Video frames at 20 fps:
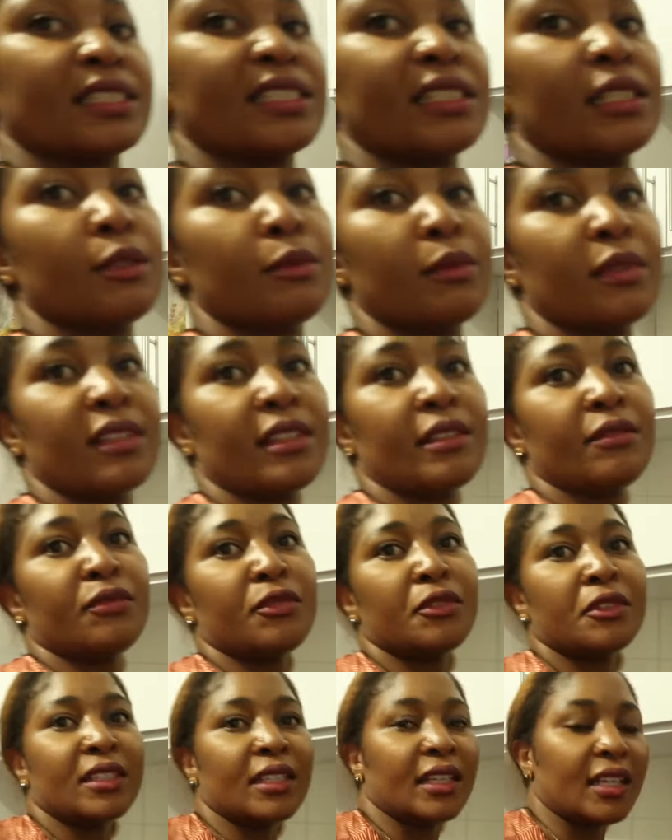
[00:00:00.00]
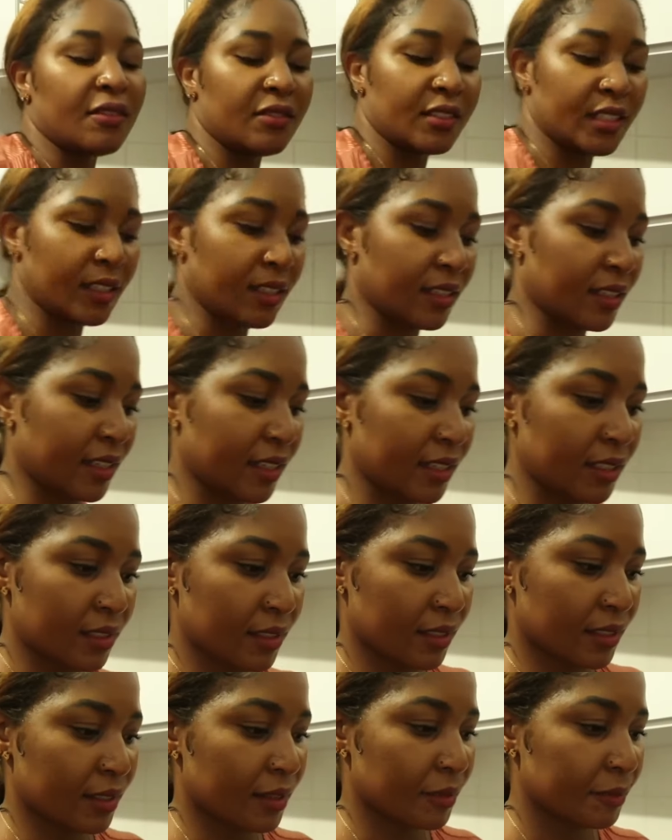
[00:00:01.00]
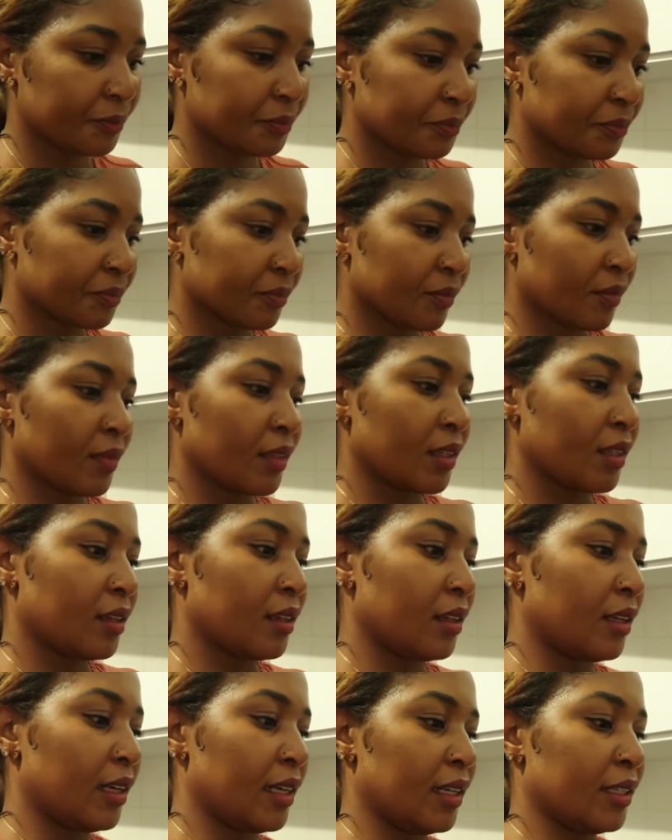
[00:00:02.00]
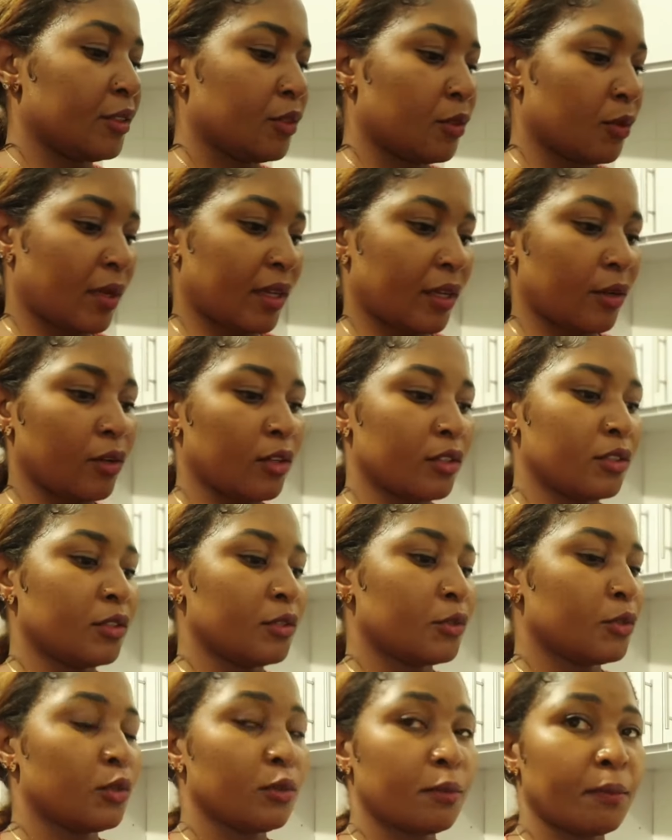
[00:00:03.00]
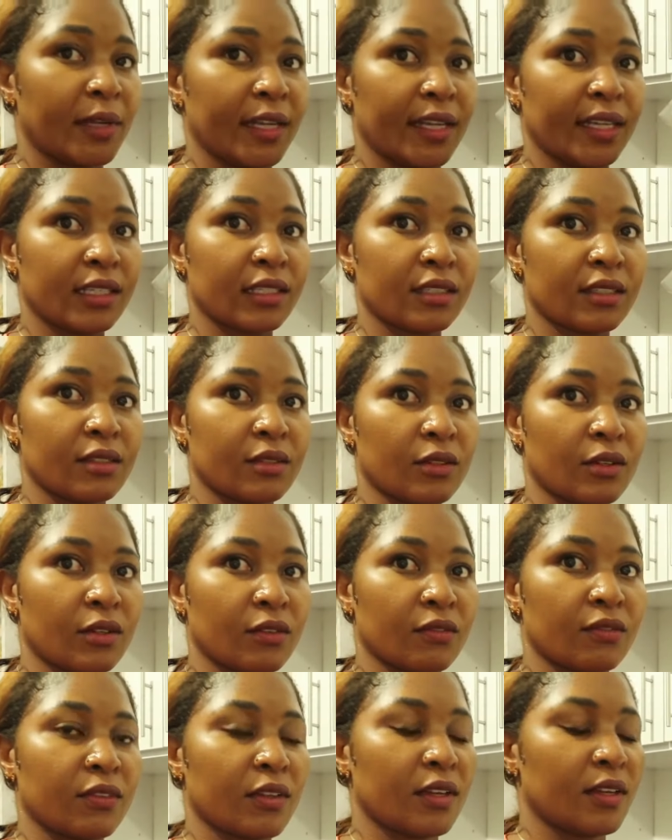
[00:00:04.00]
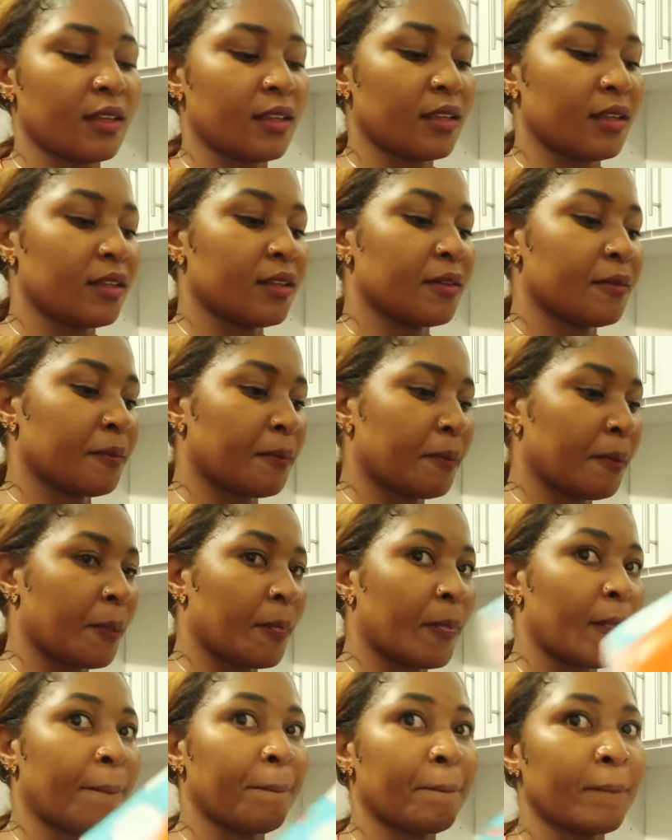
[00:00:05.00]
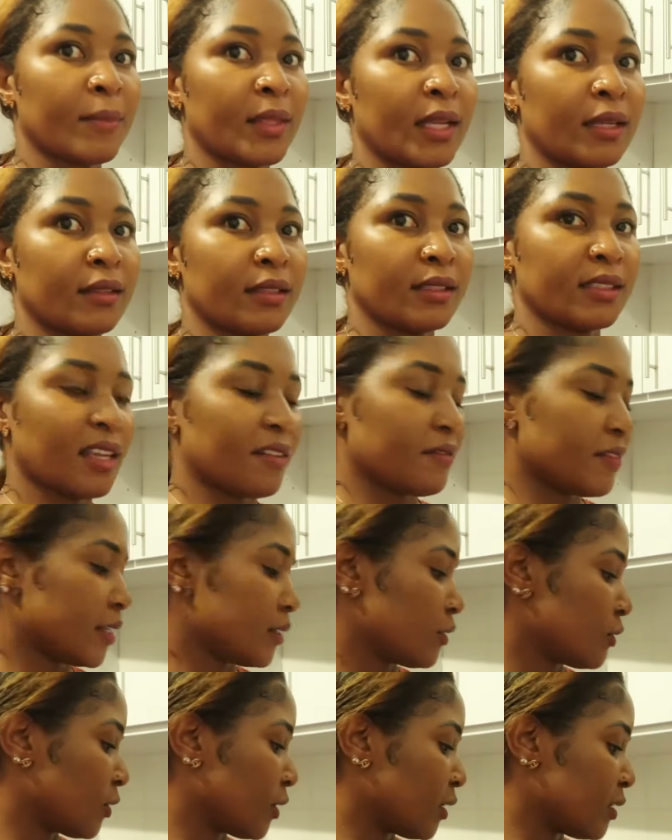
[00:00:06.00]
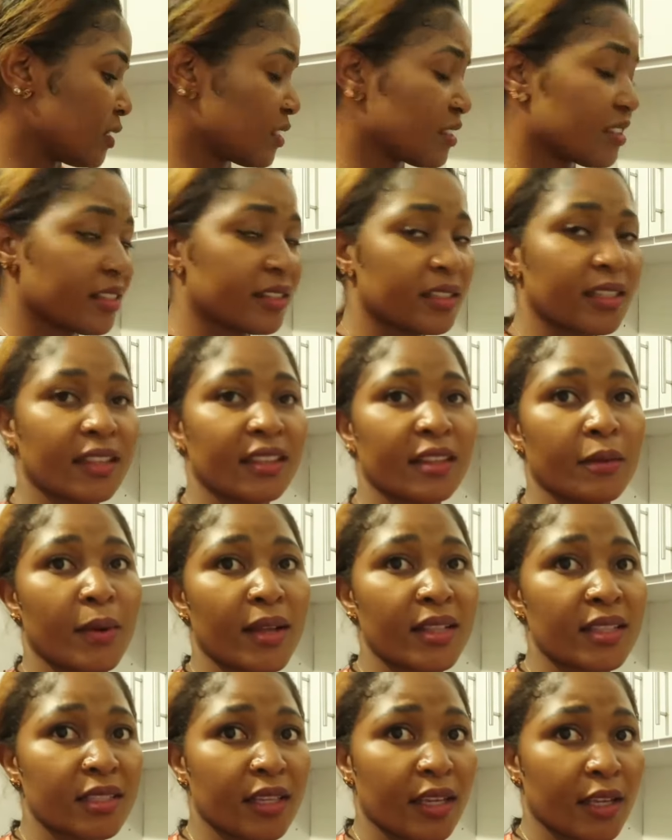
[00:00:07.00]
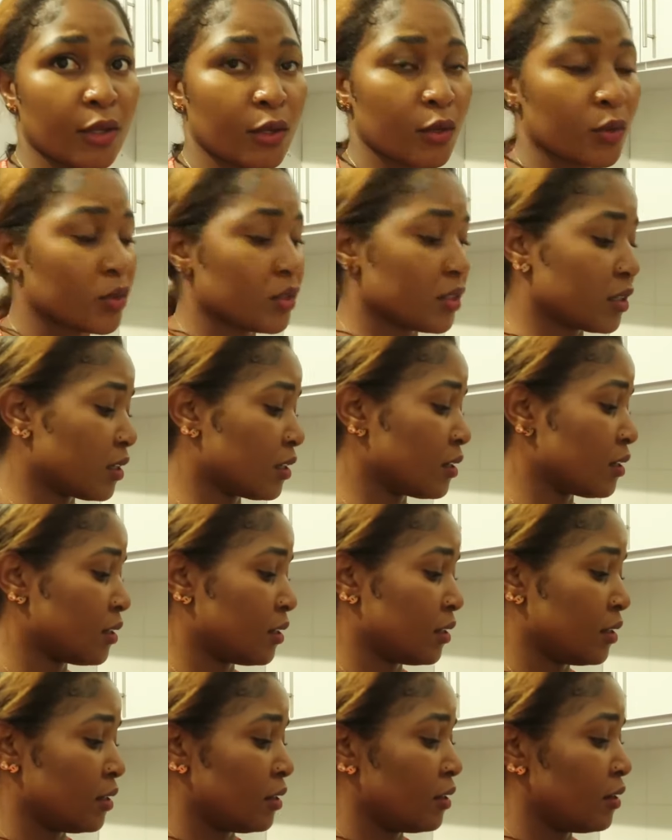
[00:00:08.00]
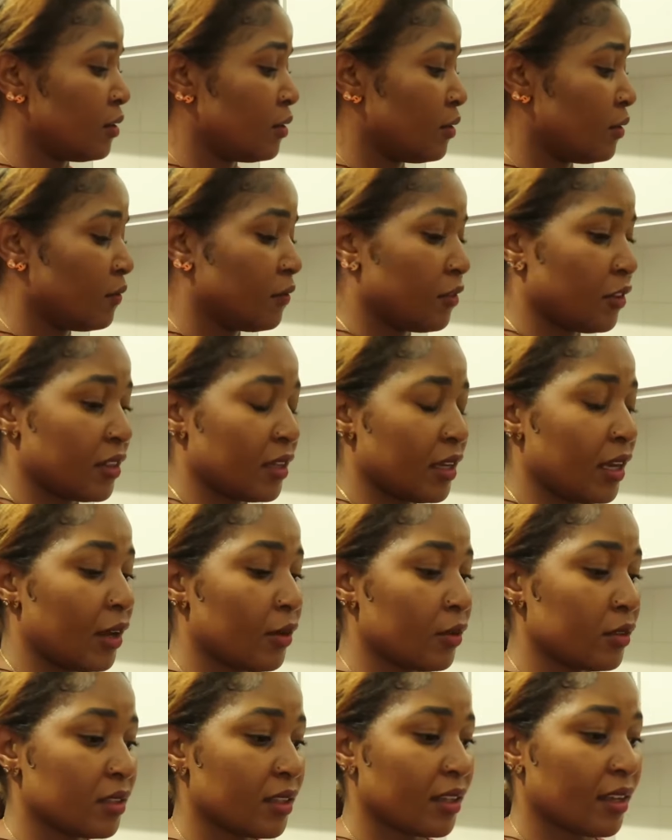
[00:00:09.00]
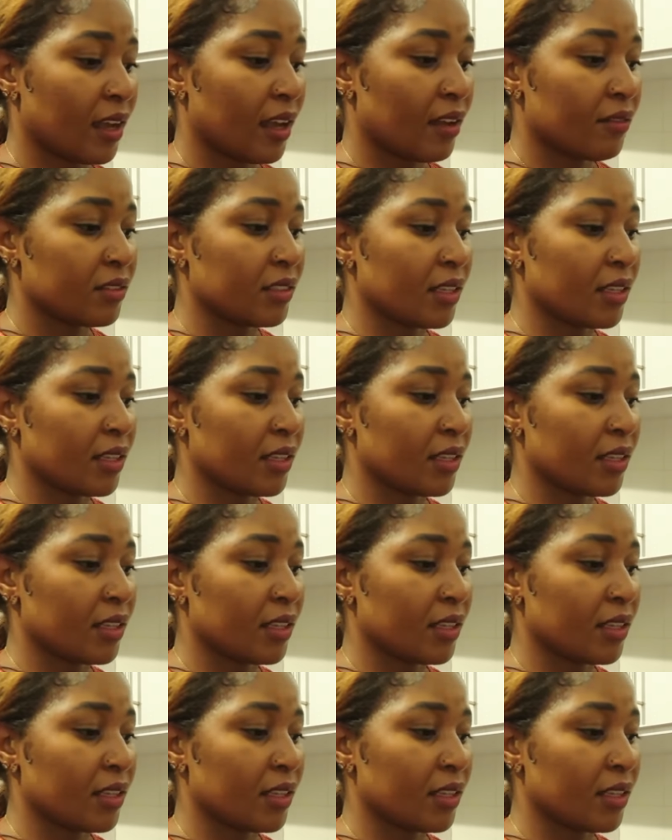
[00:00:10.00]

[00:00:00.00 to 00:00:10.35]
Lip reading: deal with the food after this. So I got 2 packs of the serviettes. These are the ones I use for the house. They have